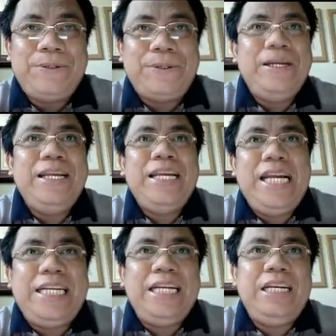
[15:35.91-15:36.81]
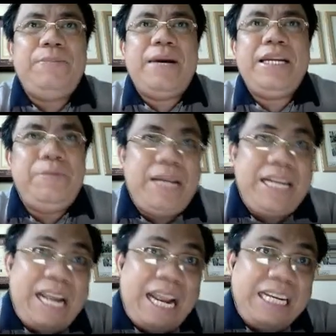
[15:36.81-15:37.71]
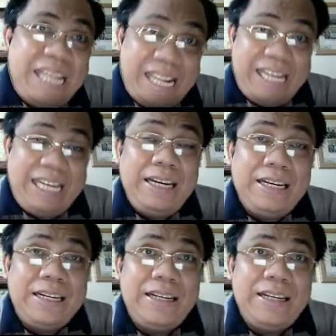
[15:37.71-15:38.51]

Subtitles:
So 18 divided by 18,